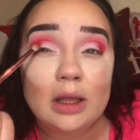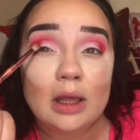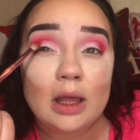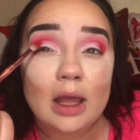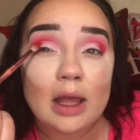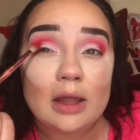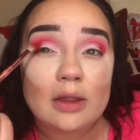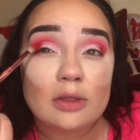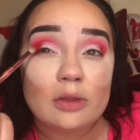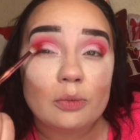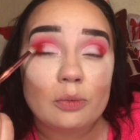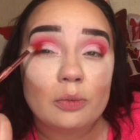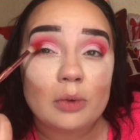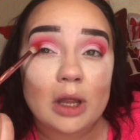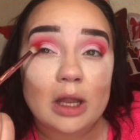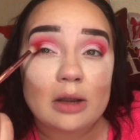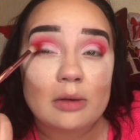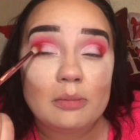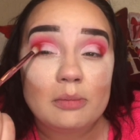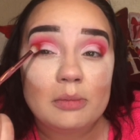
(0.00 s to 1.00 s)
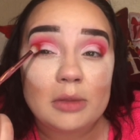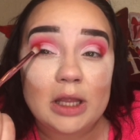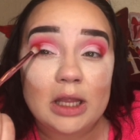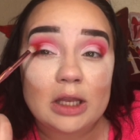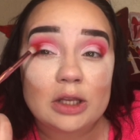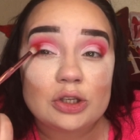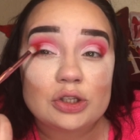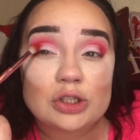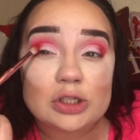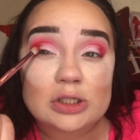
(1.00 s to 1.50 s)
and the red
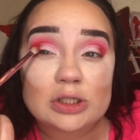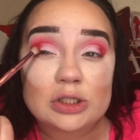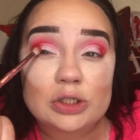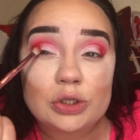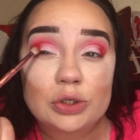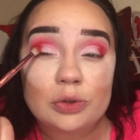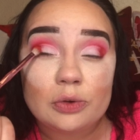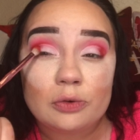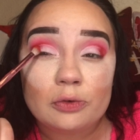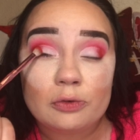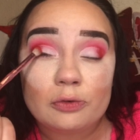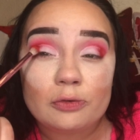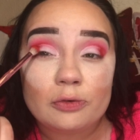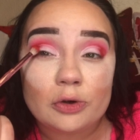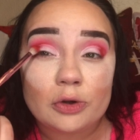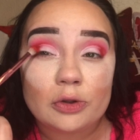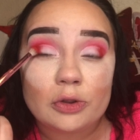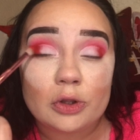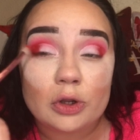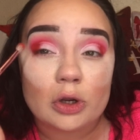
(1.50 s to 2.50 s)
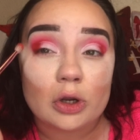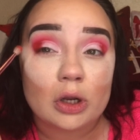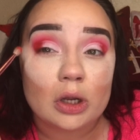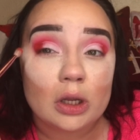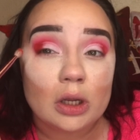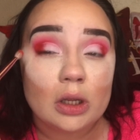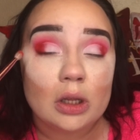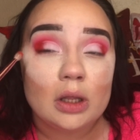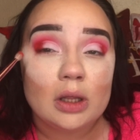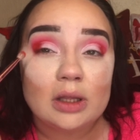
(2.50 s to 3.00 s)
meet, just to further
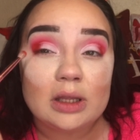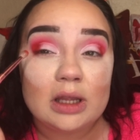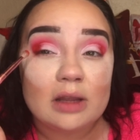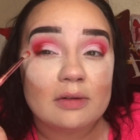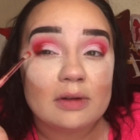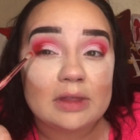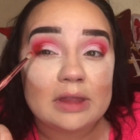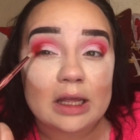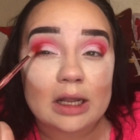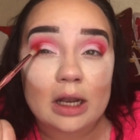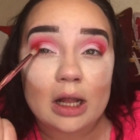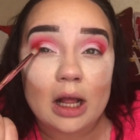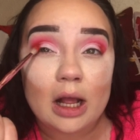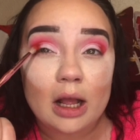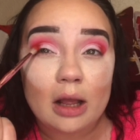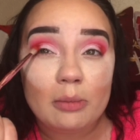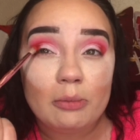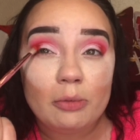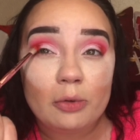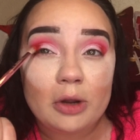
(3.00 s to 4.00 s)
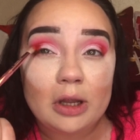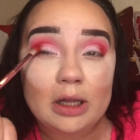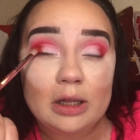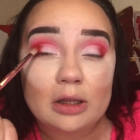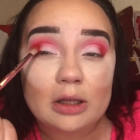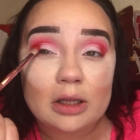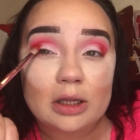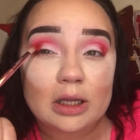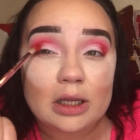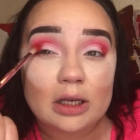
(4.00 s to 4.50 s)
give it that ombre
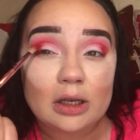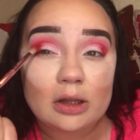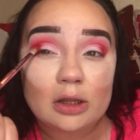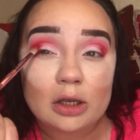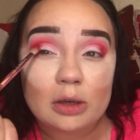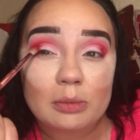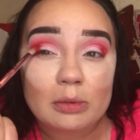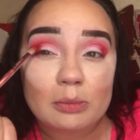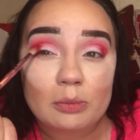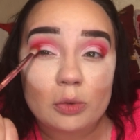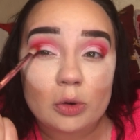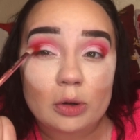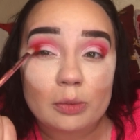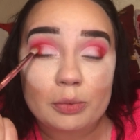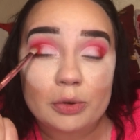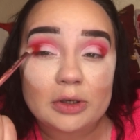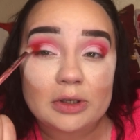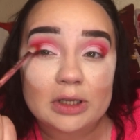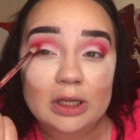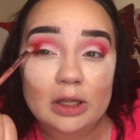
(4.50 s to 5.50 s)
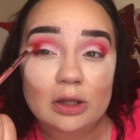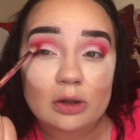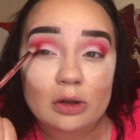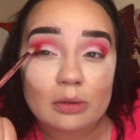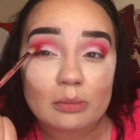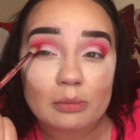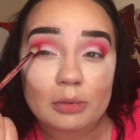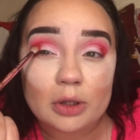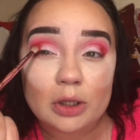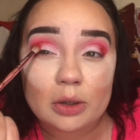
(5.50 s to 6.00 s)
look and a little bit more put together
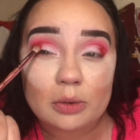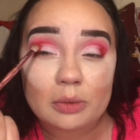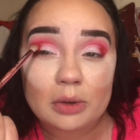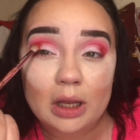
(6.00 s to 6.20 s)
and blown